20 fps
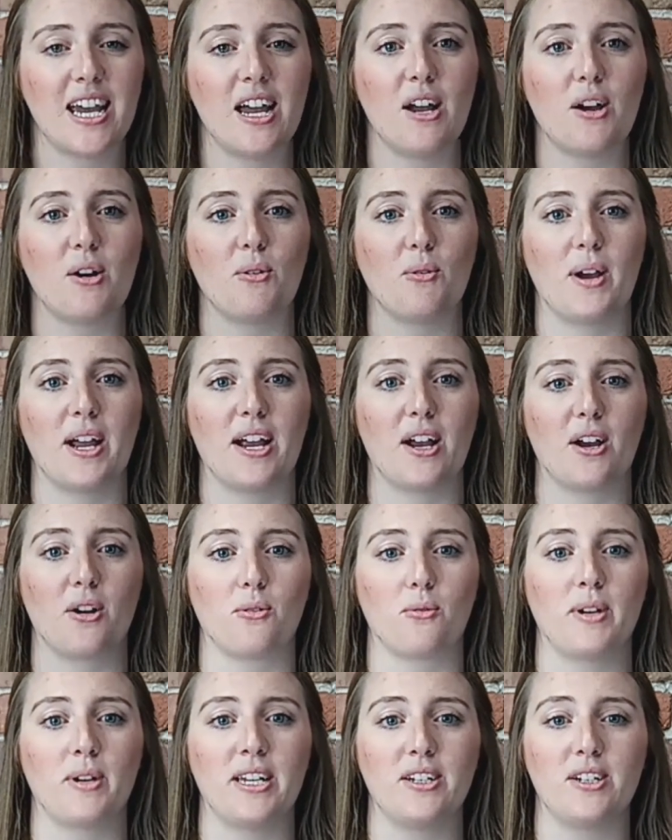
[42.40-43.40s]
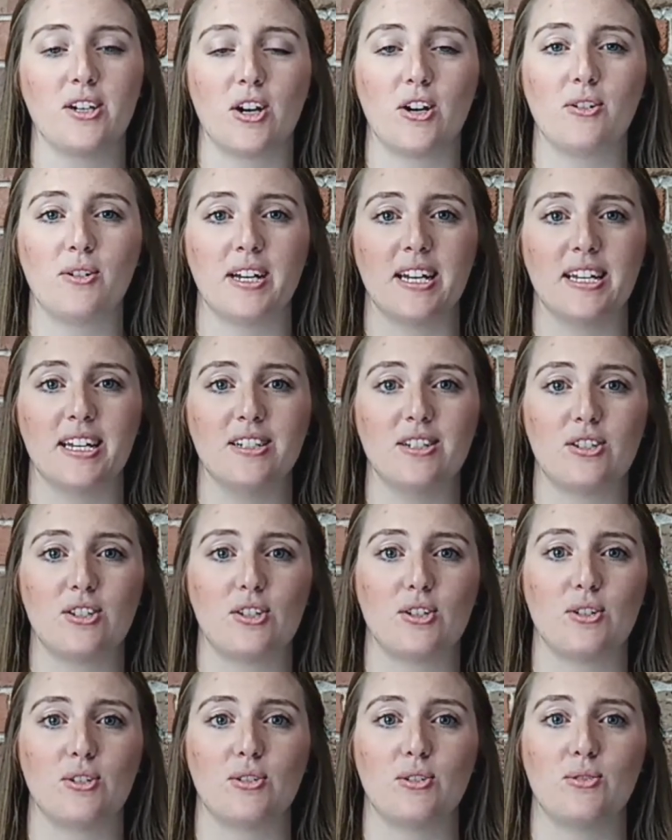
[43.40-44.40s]
where we go
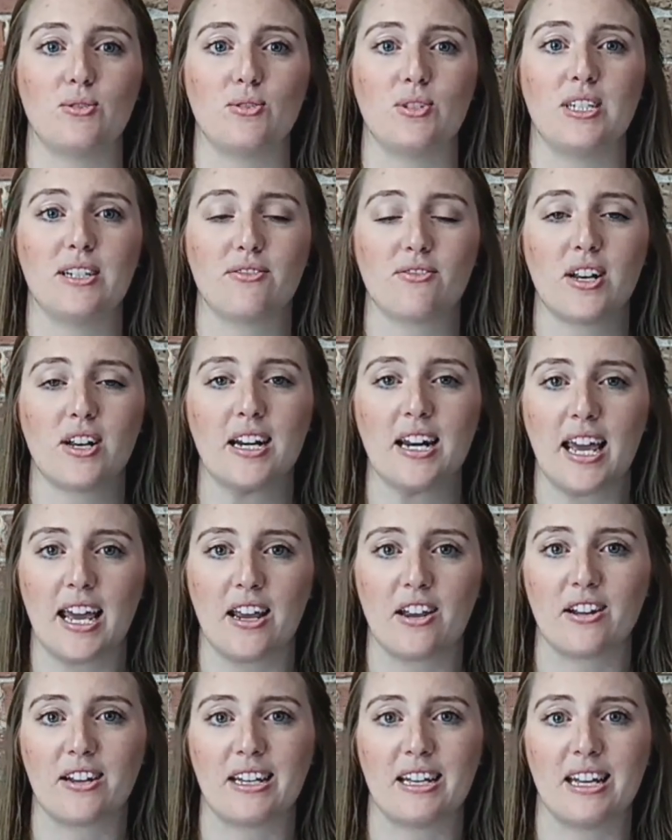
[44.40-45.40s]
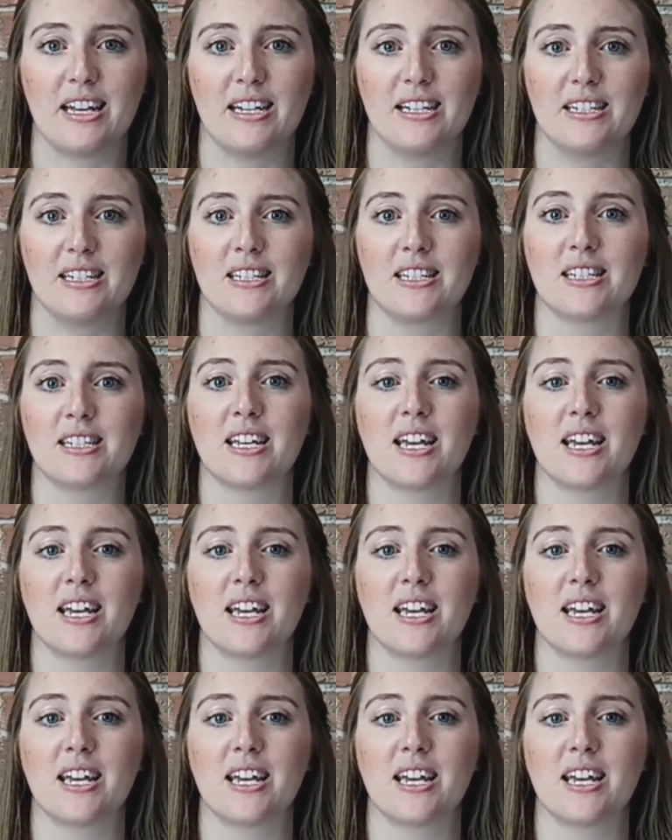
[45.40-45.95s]
into different areas